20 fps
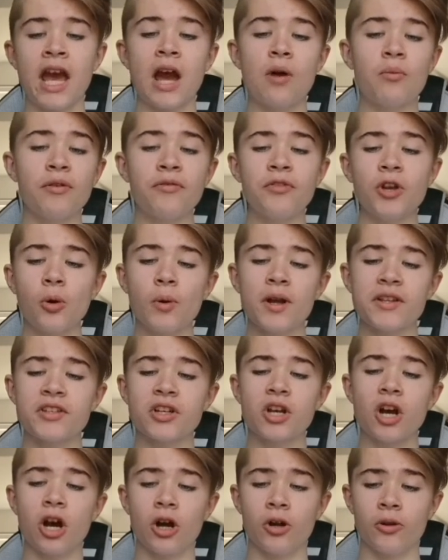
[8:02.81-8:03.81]
And with nowhere
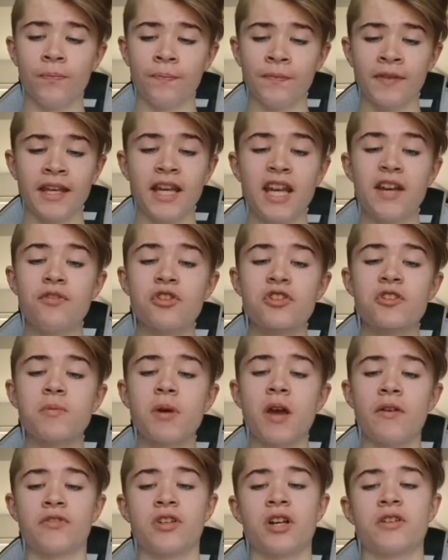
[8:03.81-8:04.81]
to go, Eva
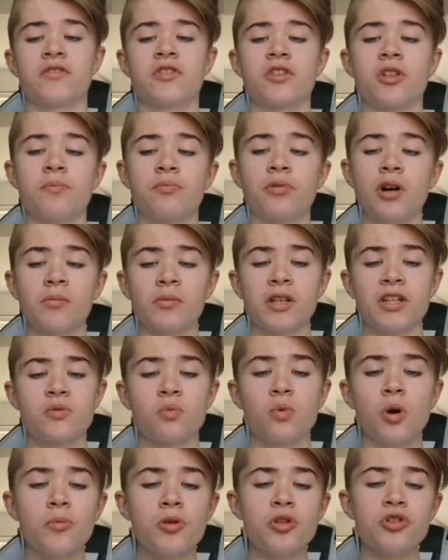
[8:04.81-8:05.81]
Smith turned to the
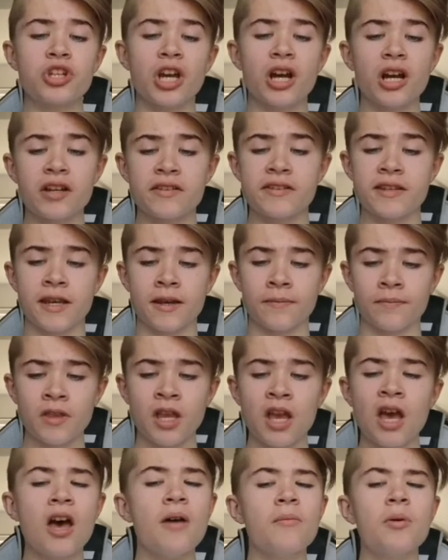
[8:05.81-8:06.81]
Brumleys Women Charity,
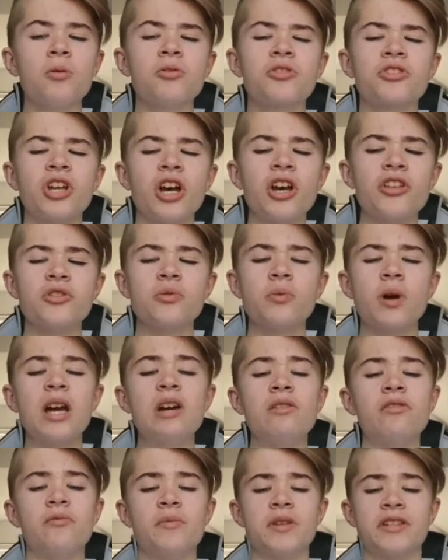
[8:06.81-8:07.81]
but was turned
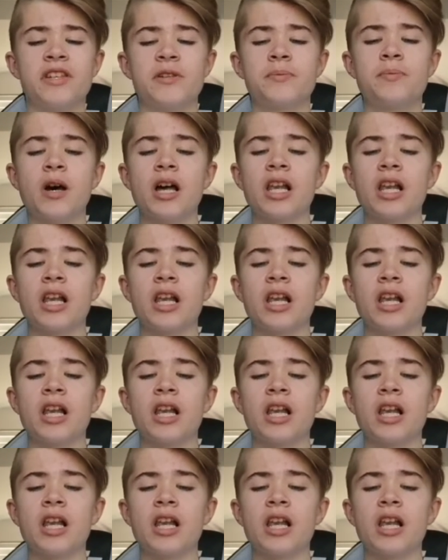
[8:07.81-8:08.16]
away with Mrs.